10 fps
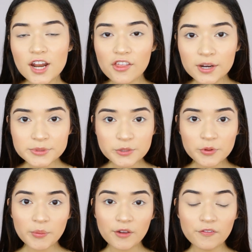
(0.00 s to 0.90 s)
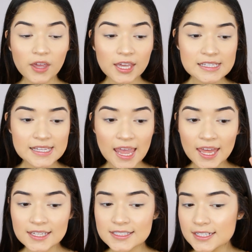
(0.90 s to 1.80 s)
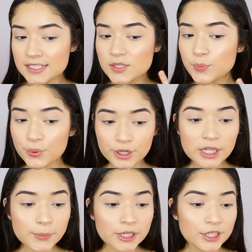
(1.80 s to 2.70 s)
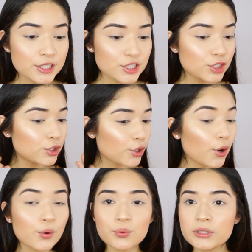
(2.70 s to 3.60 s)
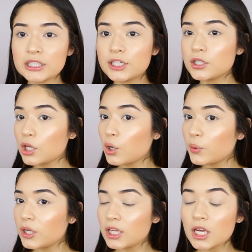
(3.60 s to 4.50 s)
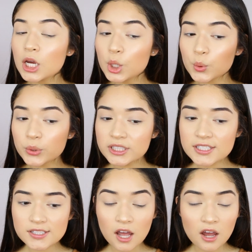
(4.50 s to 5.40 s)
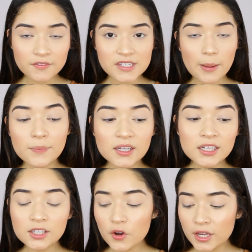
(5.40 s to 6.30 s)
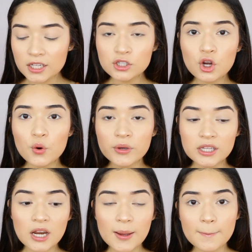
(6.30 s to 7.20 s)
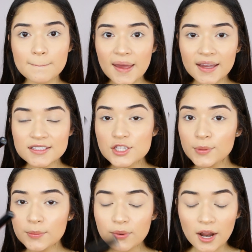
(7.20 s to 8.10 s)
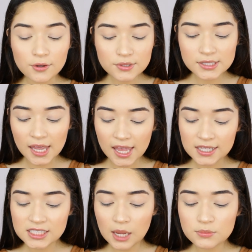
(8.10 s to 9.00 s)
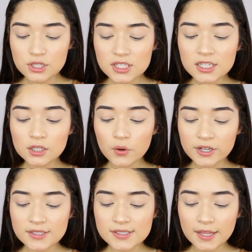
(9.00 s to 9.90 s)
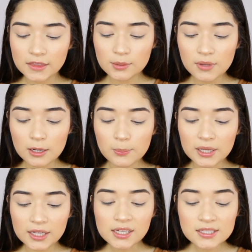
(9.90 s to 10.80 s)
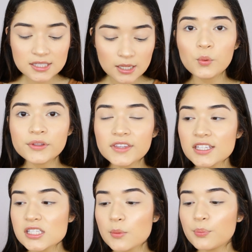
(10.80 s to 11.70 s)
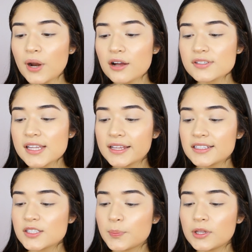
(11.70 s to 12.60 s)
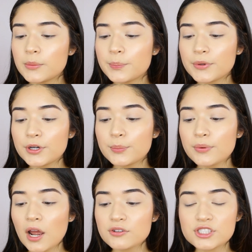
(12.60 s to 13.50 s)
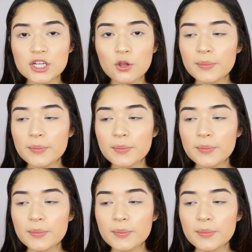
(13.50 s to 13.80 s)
now that I'm done with my face and it's pretty much, you know, really glowy, really soft, I'm gonna go ahead and go in back to my brows, and I'm just gonna go ahead and set them in place with this Brow Stylist Plumper Brow Gel